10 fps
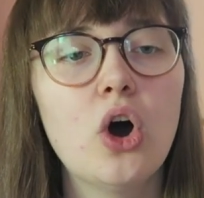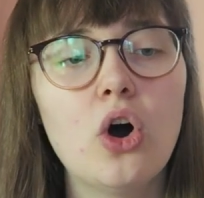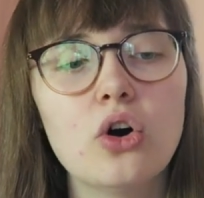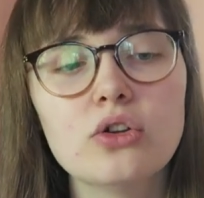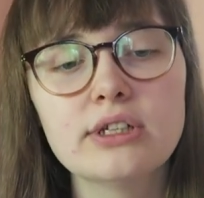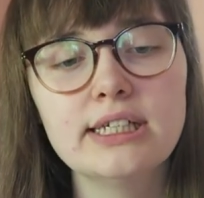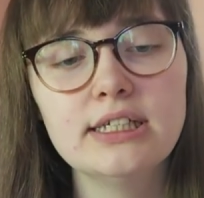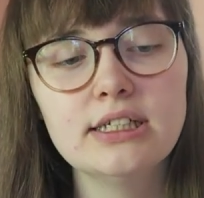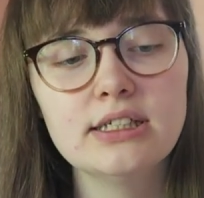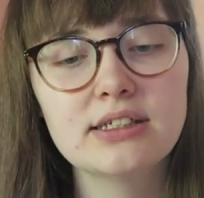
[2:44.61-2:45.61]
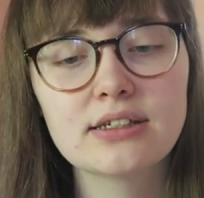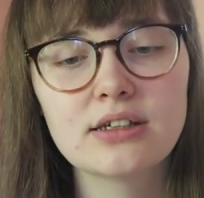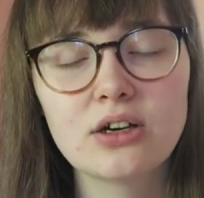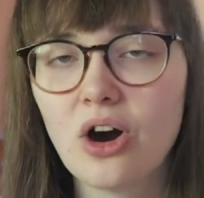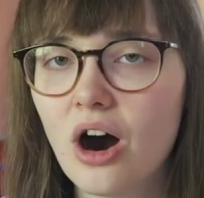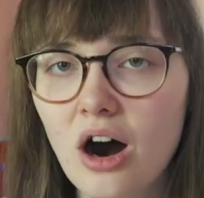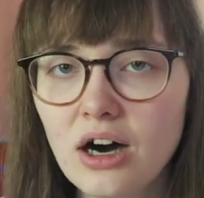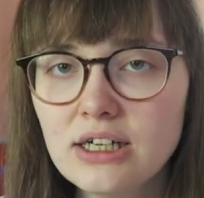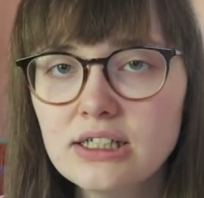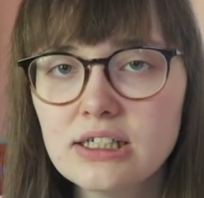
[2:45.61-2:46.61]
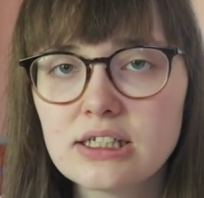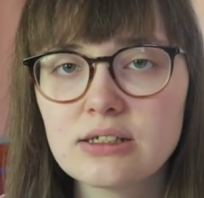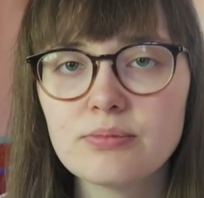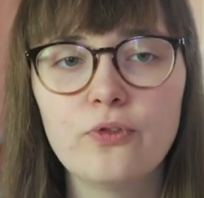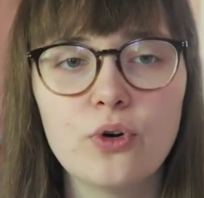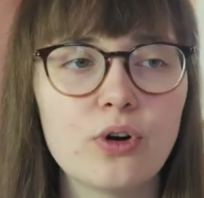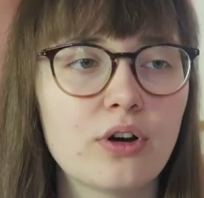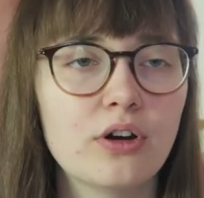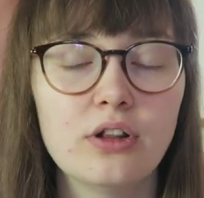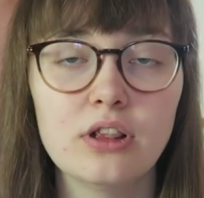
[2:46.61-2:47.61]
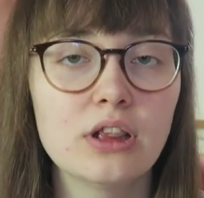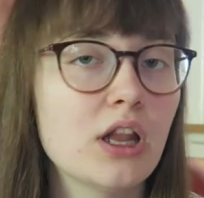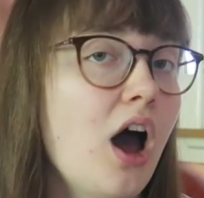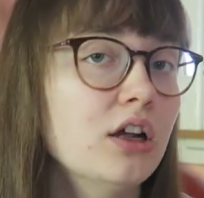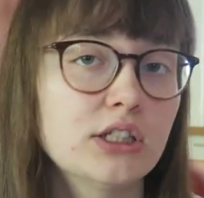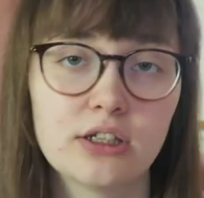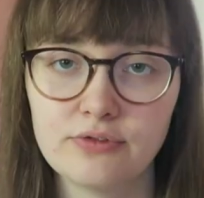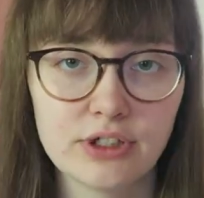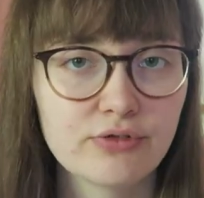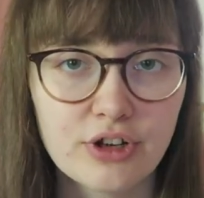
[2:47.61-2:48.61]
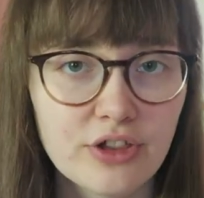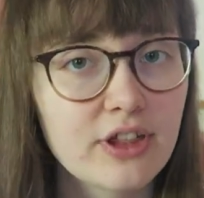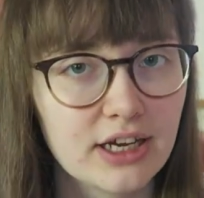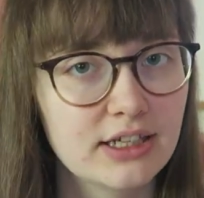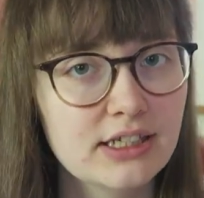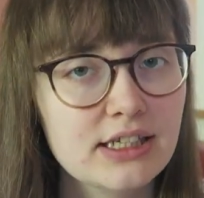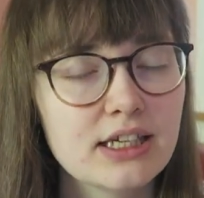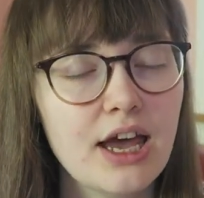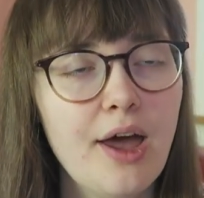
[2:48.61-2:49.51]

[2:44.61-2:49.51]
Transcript: all these gods for lots of different things,